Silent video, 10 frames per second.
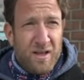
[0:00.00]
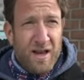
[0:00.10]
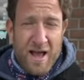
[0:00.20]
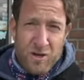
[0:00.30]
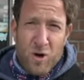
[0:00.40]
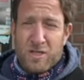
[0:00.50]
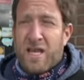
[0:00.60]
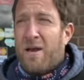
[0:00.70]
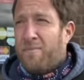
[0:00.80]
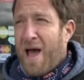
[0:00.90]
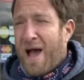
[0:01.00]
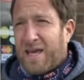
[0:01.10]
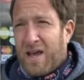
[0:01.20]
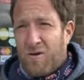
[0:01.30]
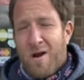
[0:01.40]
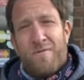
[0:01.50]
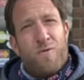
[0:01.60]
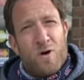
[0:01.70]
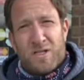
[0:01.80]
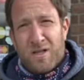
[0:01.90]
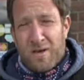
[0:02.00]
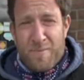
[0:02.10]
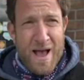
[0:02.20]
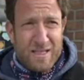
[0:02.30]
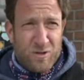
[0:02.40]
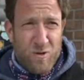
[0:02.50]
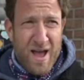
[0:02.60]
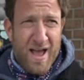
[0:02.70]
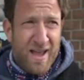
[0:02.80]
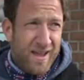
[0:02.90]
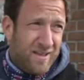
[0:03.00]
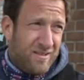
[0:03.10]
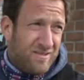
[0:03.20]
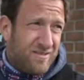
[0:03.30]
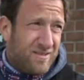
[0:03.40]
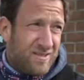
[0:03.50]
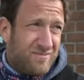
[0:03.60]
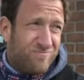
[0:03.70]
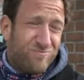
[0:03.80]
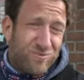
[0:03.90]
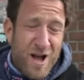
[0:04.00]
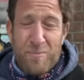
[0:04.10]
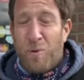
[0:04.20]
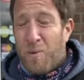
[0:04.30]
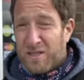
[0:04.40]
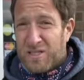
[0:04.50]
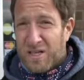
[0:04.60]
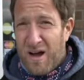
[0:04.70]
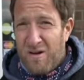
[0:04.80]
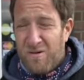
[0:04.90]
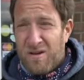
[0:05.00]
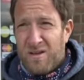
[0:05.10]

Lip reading: And I knew I was getting back here. Unfortunately, passed away a couple months ago.